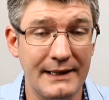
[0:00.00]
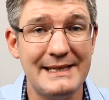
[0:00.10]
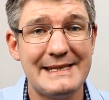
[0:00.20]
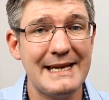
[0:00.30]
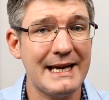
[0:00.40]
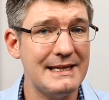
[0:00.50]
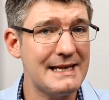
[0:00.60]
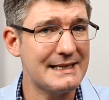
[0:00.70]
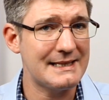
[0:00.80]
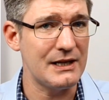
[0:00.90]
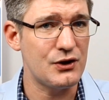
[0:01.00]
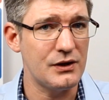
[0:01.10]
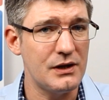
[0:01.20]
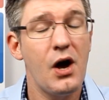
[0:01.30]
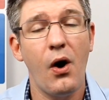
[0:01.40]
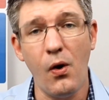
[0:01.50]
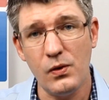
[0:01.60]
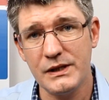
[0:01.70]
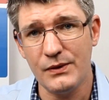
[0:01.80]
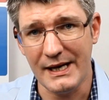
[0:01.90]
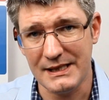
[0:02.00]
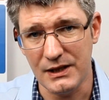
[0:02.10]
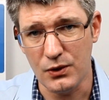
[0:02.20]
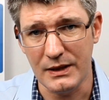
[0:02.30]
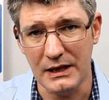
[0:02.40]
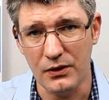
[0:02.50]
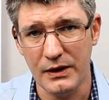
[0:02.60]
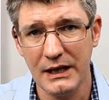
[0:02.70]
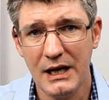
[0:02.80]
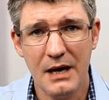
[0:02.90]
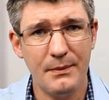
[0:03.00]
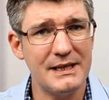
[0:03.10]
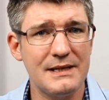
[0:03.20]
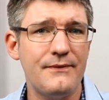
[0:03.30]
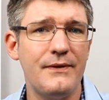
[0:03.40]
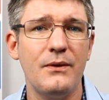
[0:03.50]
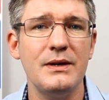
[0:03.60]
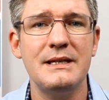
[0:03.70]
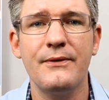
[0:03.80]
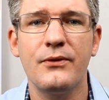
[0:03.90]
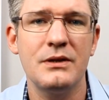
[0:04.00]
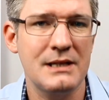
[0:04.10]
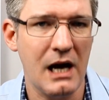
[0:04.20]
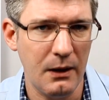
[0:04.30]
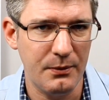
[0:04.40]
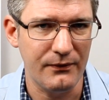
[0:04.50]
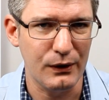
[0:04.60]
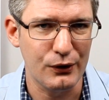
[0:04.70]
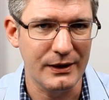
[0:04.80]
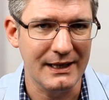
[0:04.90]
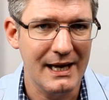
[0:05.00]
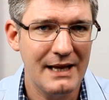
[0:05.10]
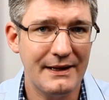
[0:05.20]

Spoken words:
Now, the second extension also has to do with learning, but it's a very different type of learning.